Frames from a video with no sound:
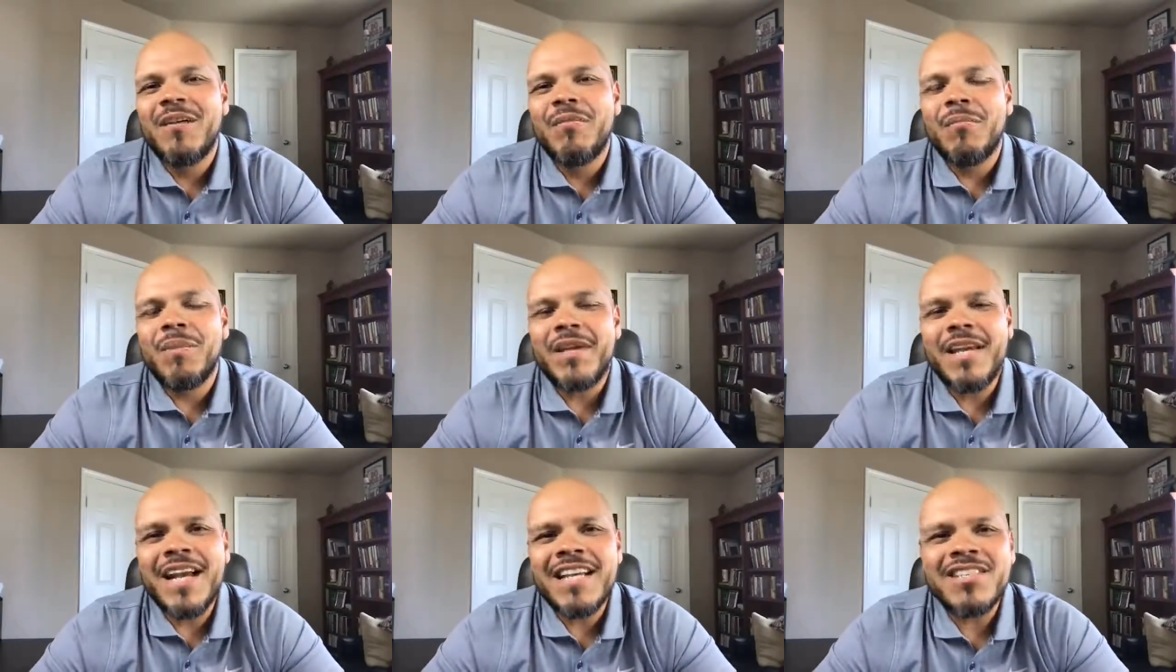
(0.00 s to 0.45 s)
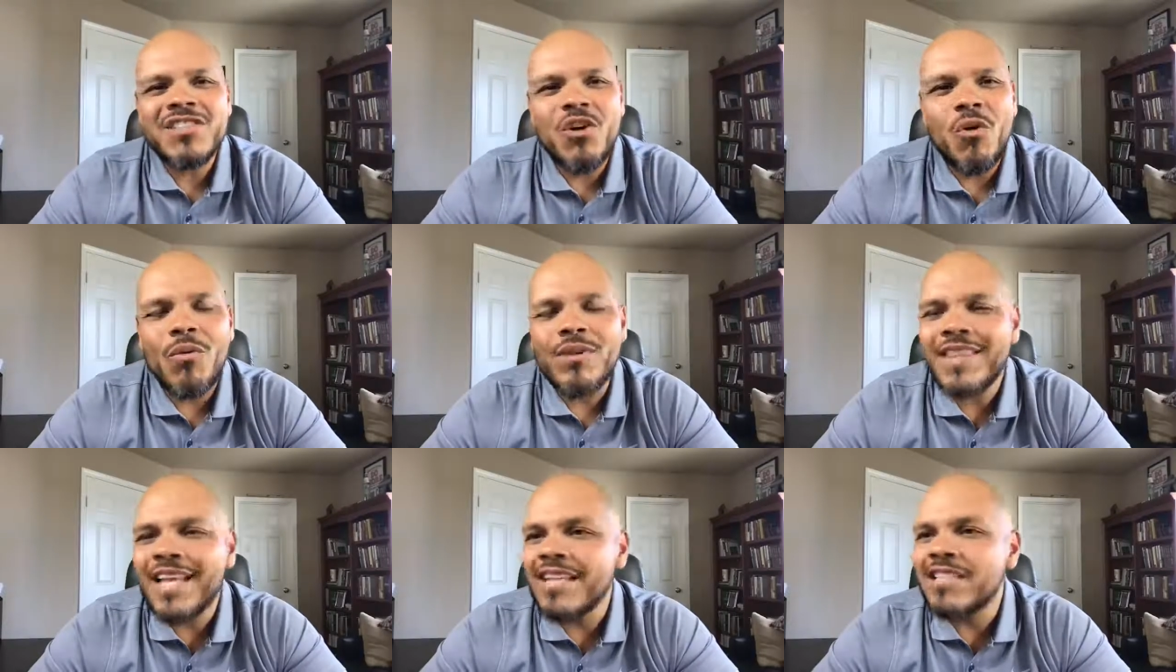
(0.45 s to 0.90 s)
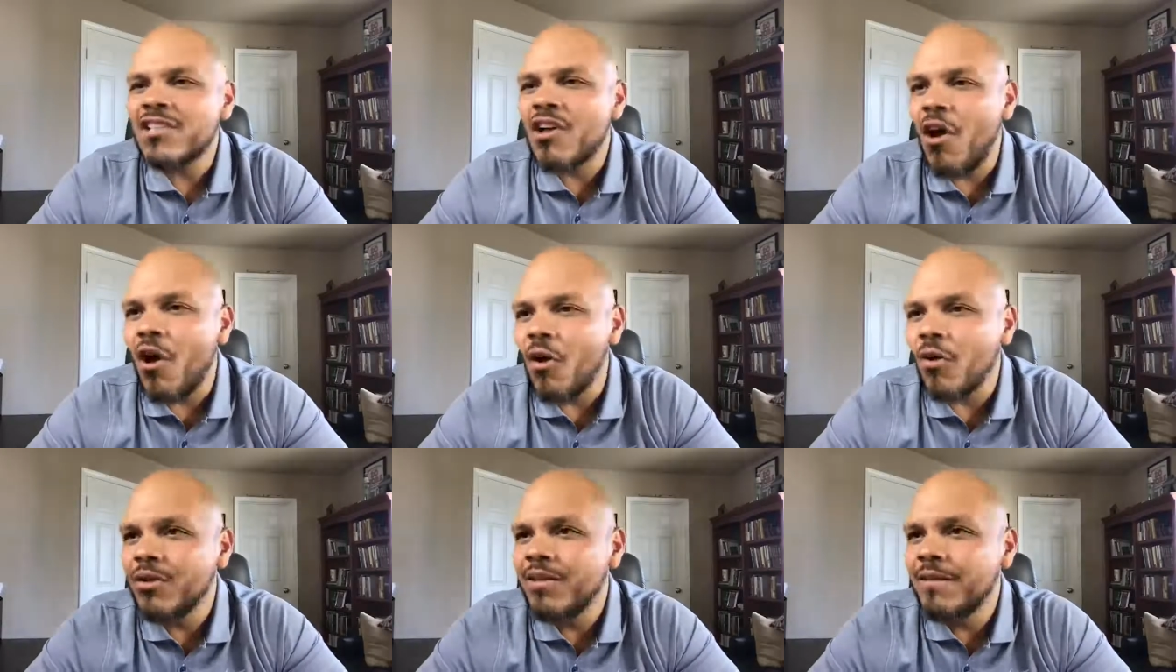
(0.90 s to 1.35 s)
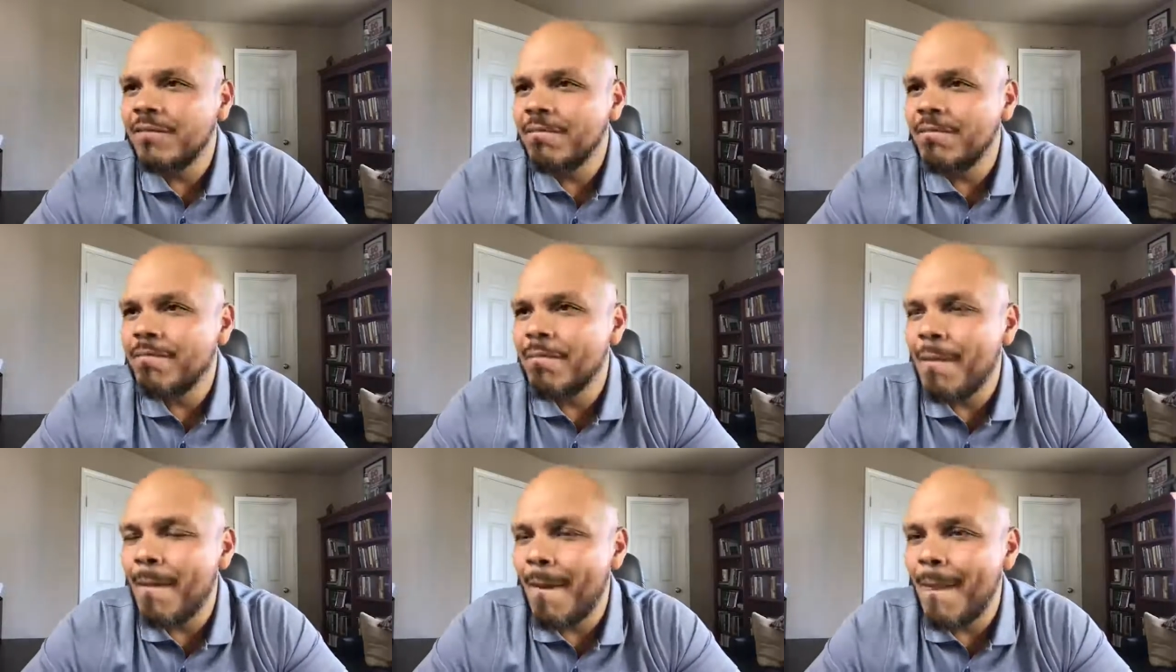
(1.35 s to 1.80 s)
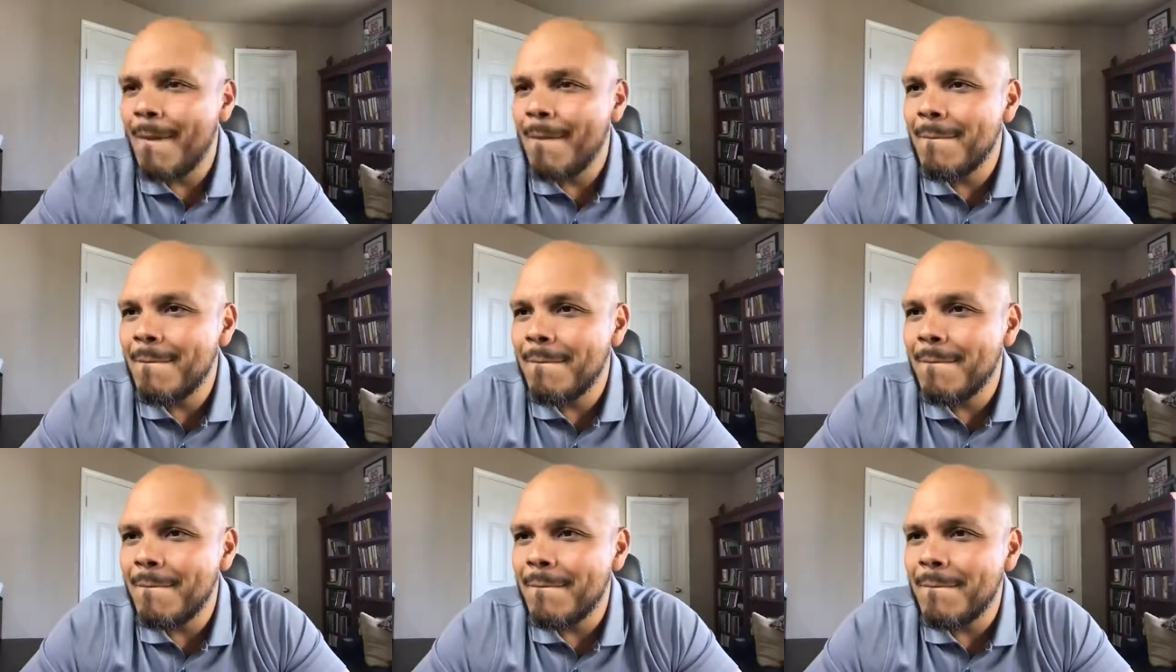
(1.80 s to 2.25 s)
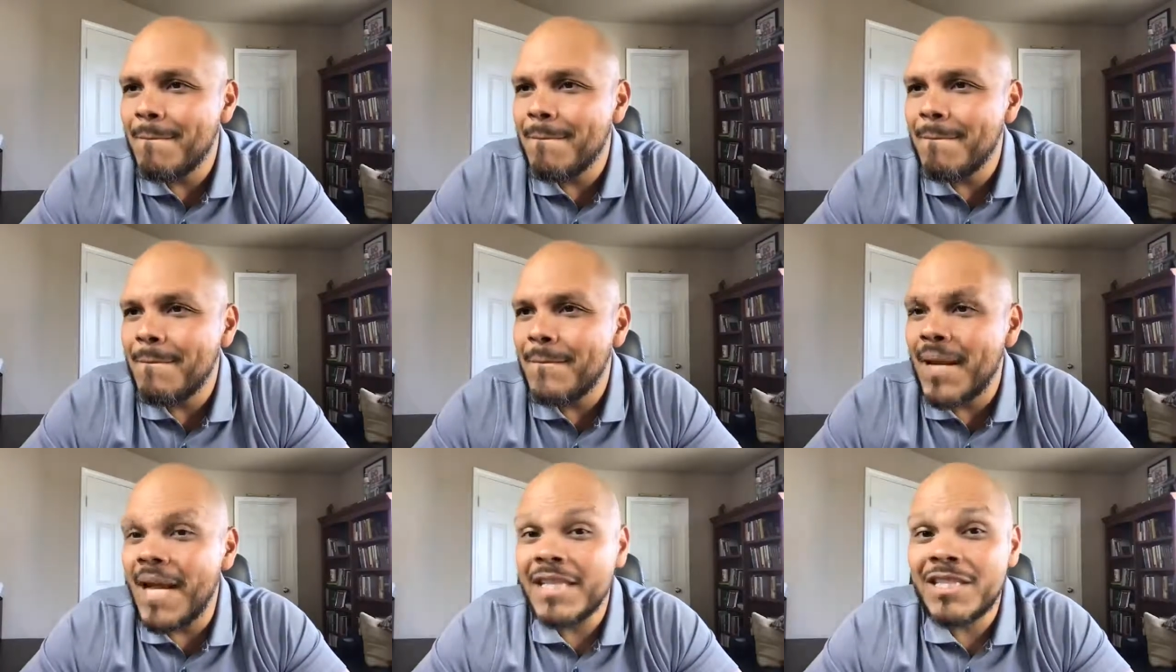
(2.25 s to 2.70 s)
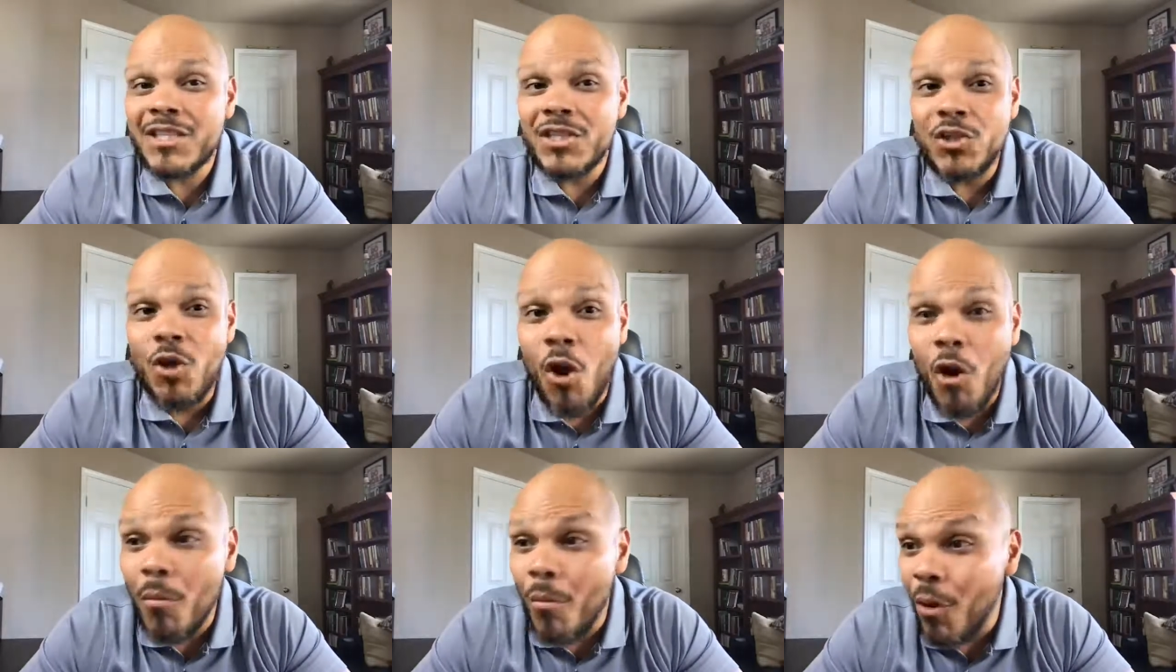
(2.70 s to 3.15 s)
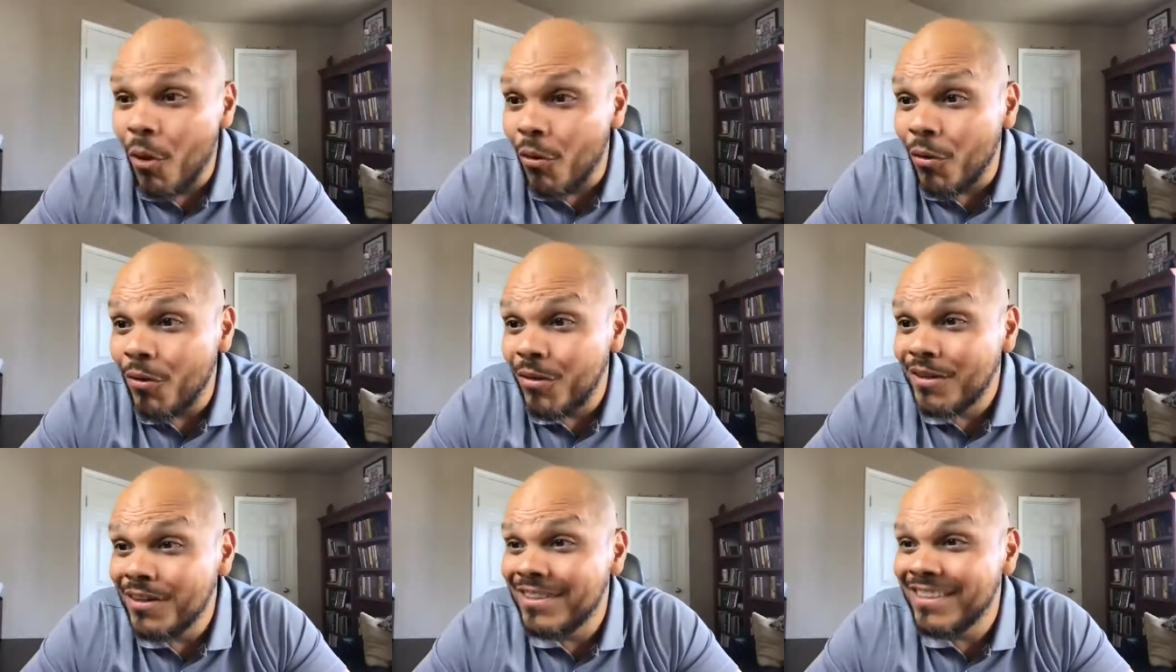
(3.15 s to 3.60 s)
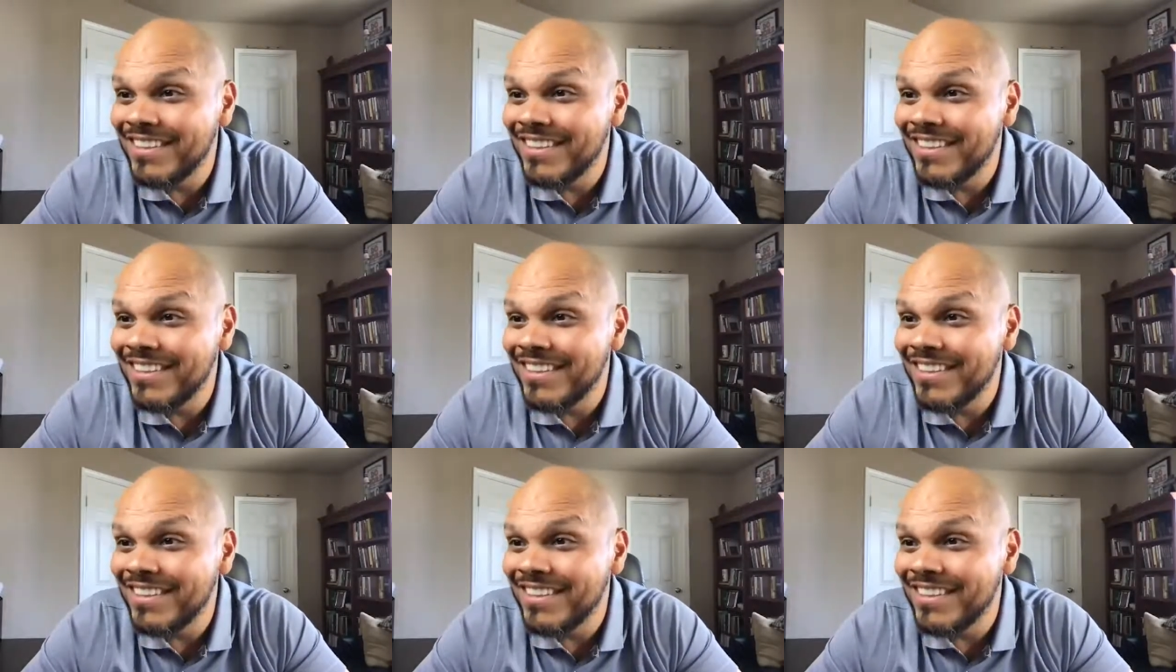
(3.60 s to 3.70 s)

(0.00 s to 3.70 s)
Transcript: But you guys know what that's called? It's normal,